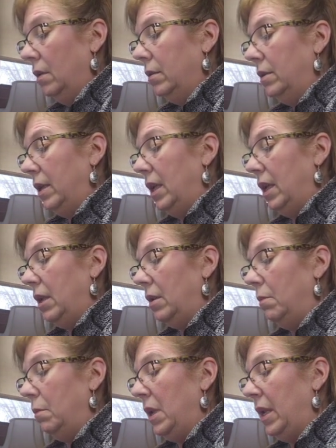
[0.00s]
the
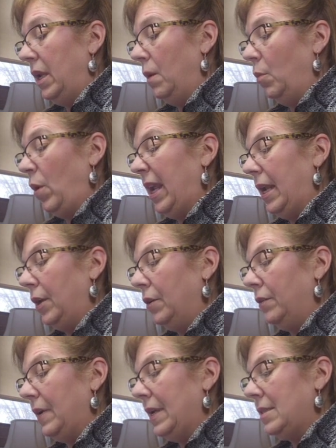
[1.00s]
medium weight
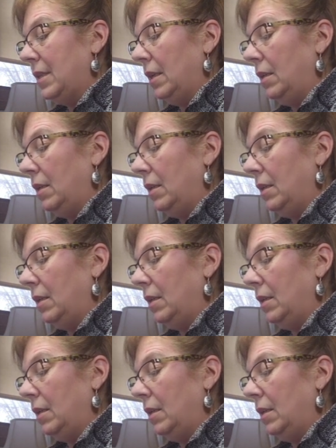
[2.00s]
interfacing